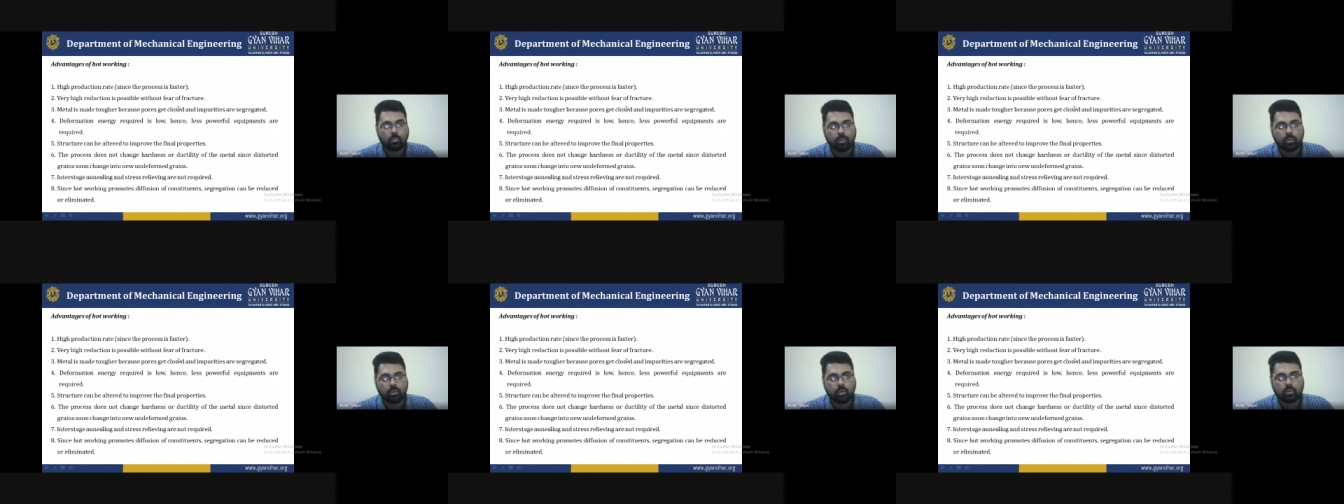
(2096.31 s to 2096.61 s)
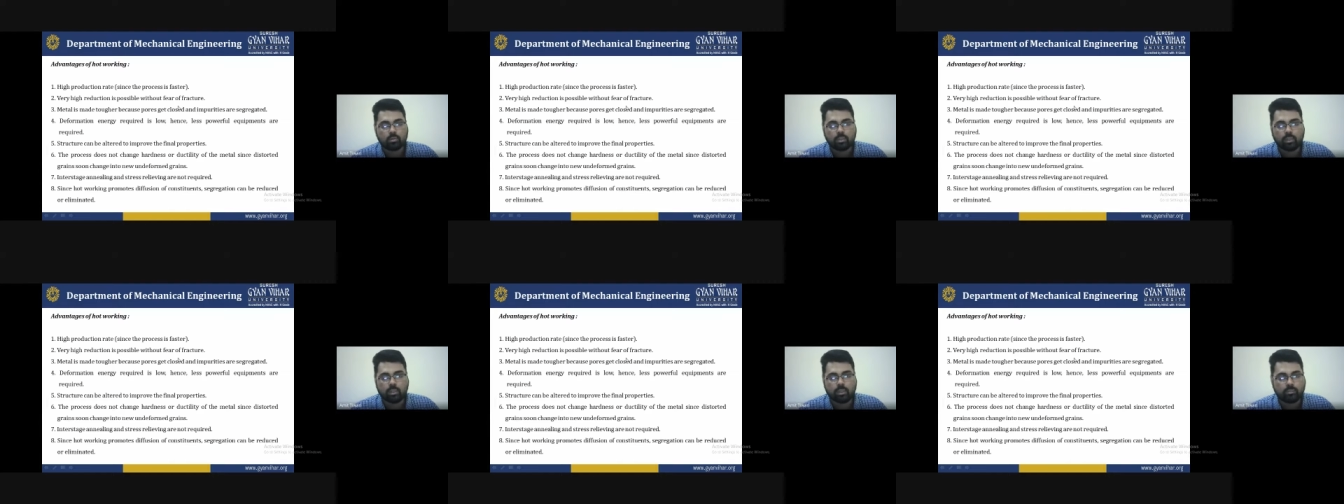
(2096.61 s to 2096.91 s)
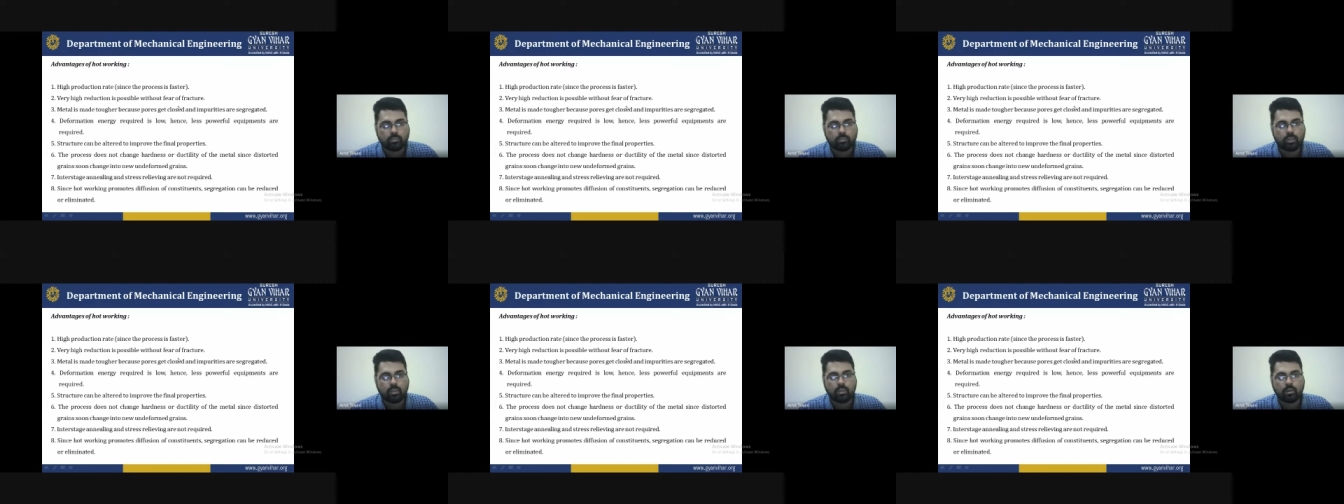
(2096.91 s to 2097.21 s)
because it
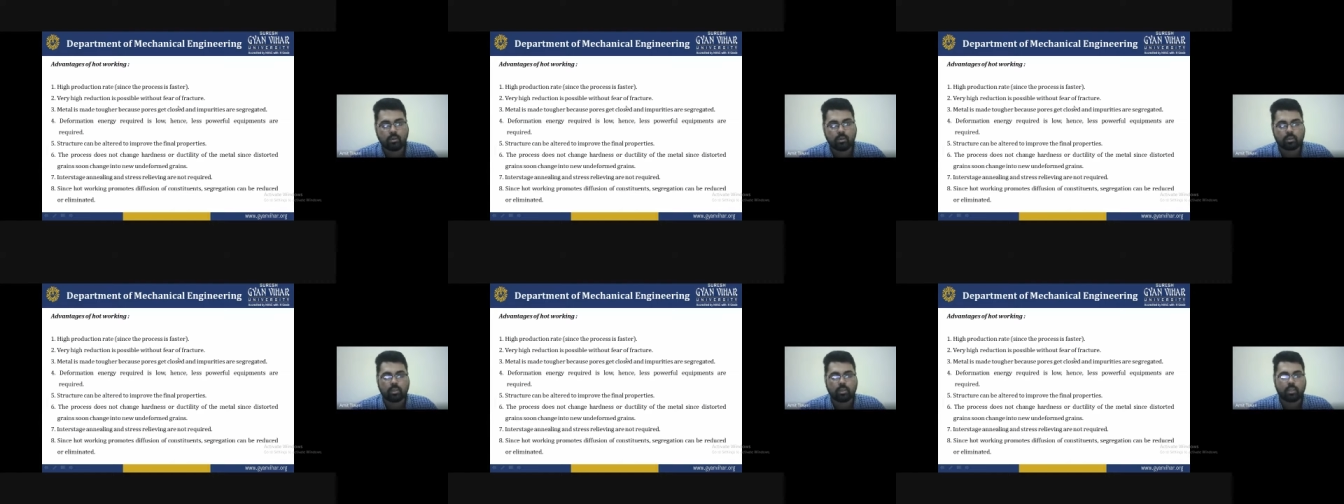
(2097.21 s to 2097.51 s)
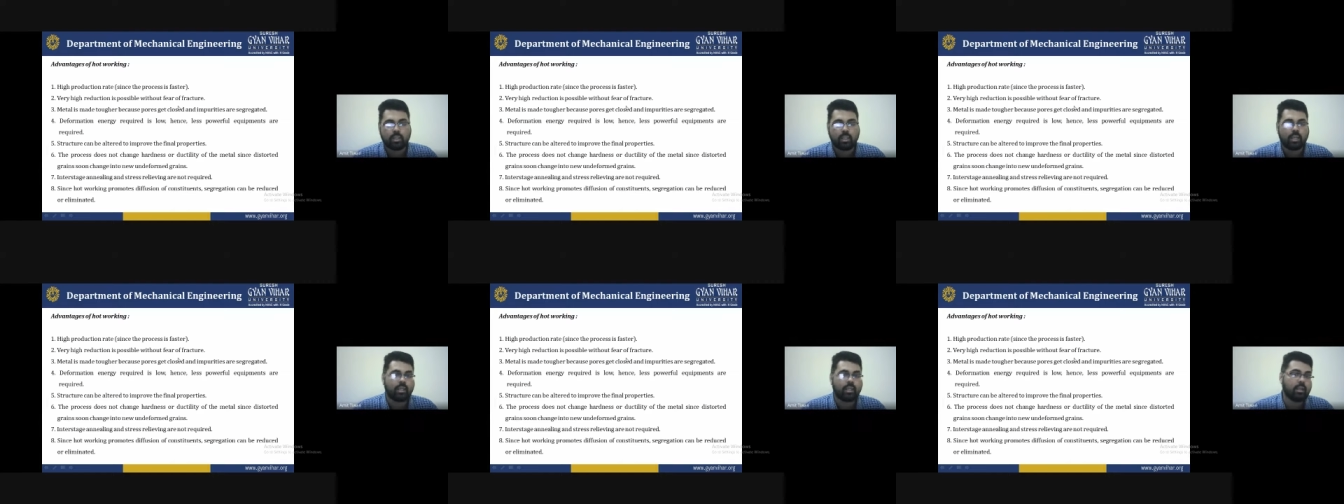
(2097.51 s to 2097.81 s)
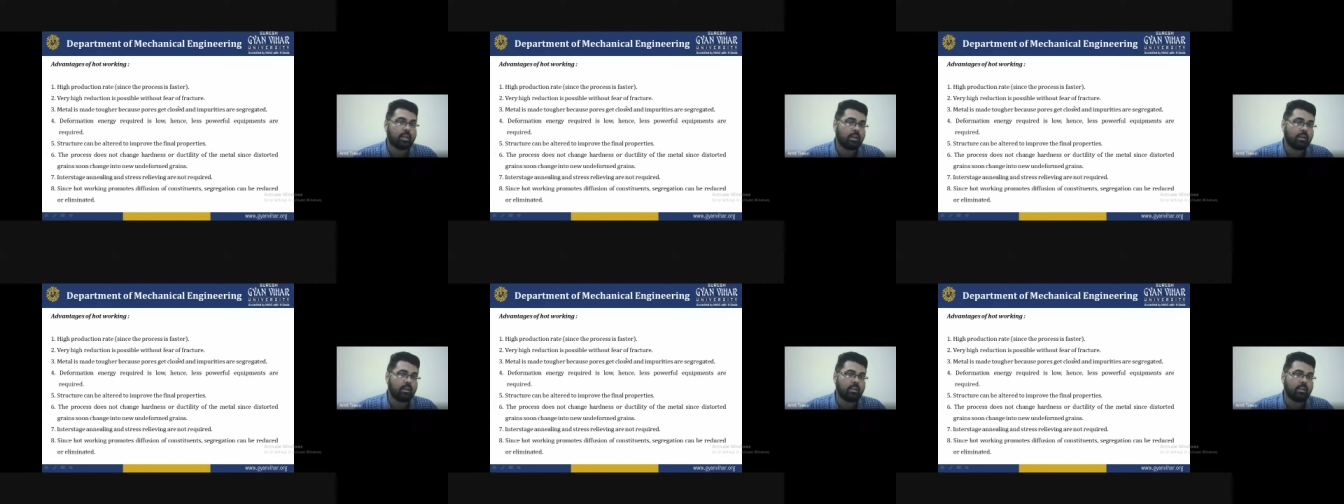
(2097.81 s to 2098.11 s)
will not again
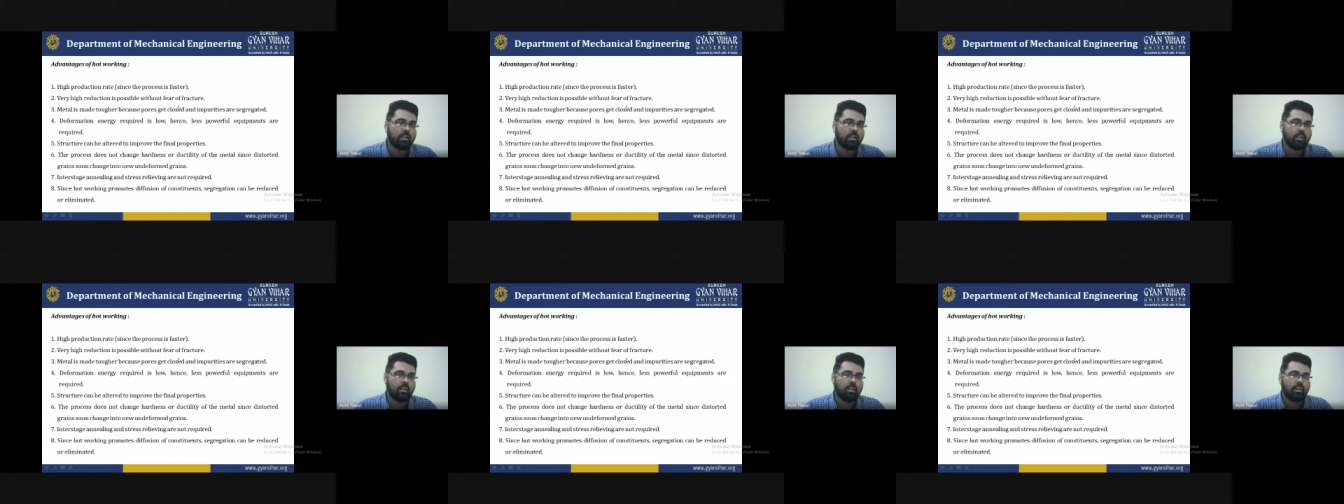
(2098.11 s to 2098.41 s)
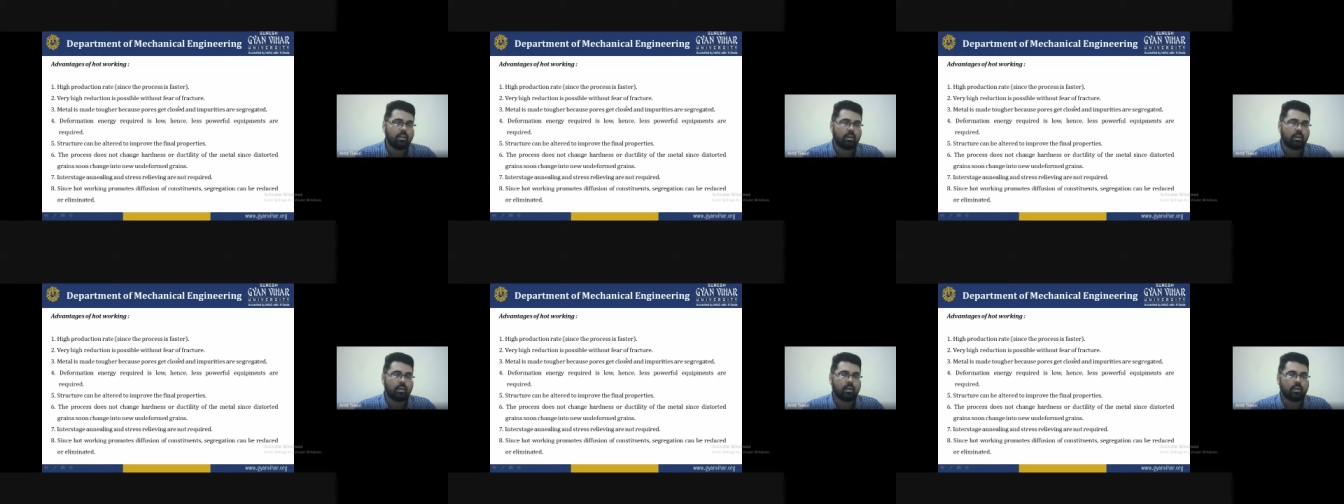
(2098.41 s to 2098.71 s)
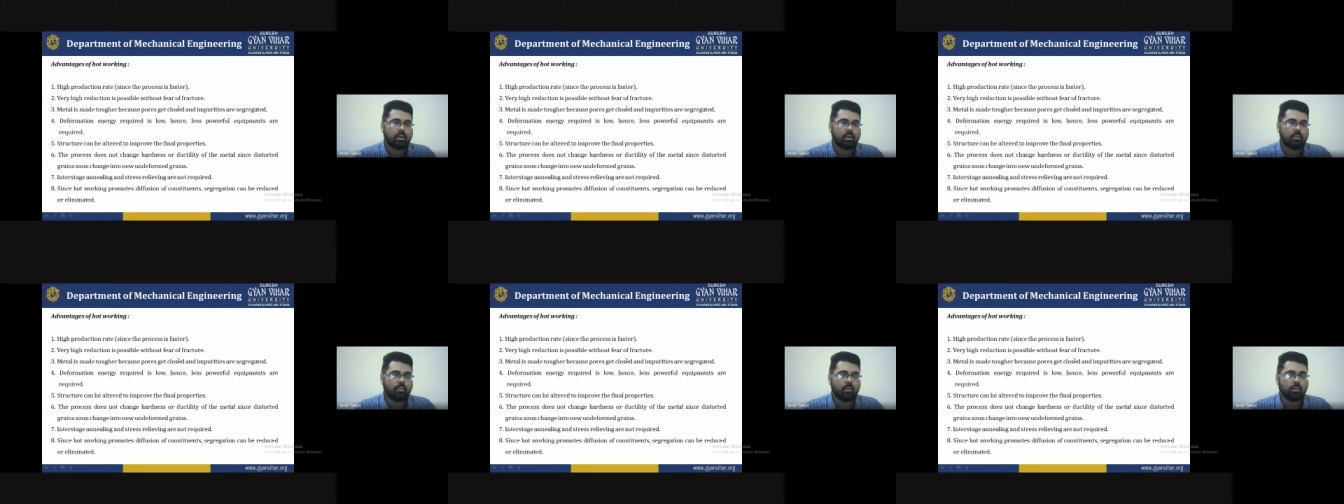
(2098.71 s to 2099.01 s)

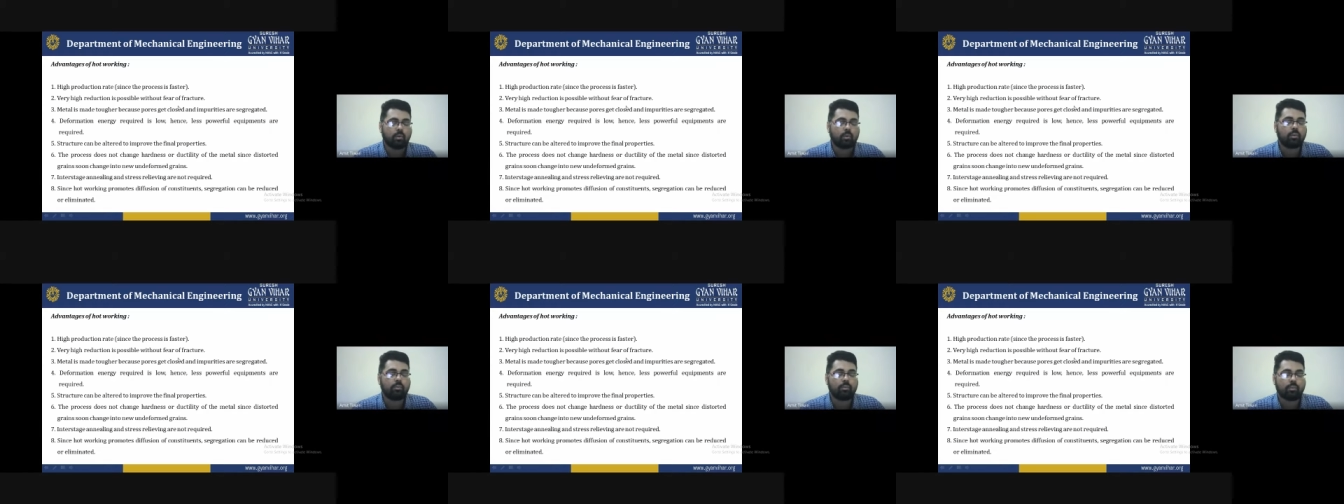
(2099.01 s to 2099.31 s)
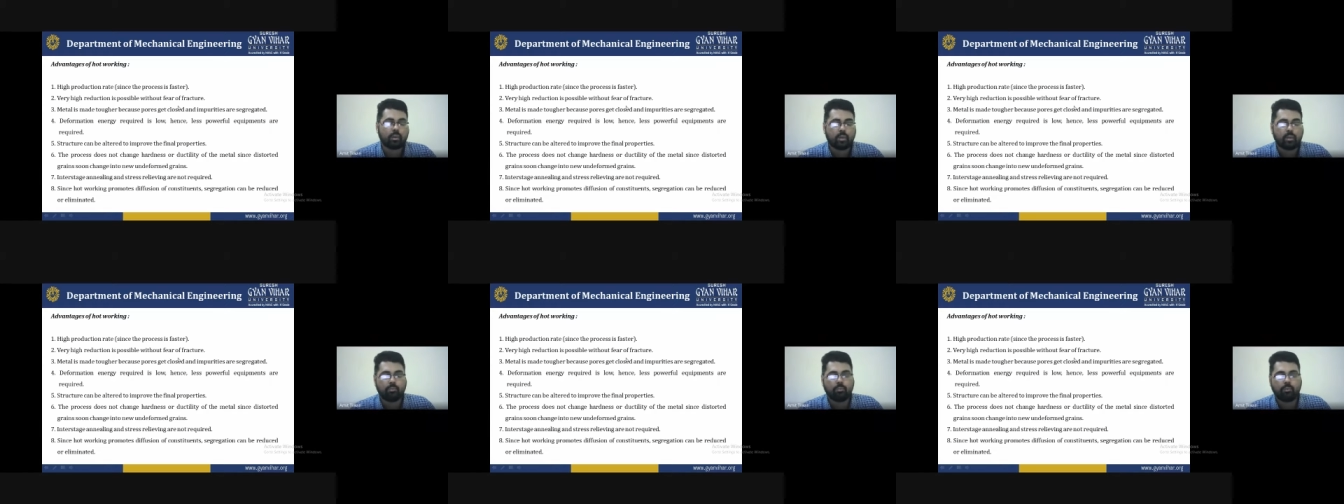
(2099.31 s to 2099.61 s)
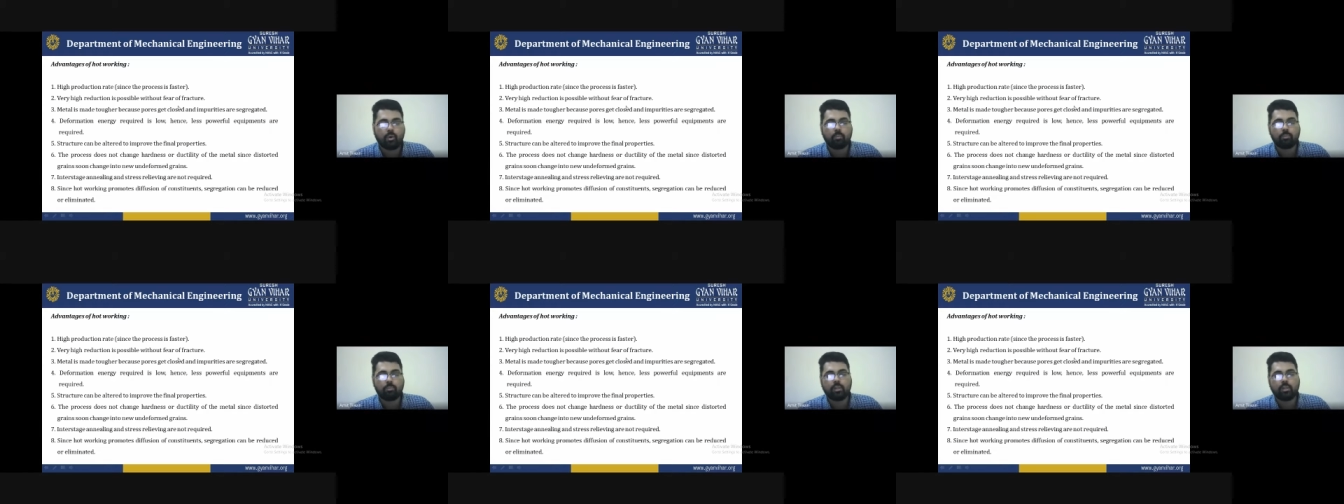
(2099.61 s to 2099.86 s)
it will not deform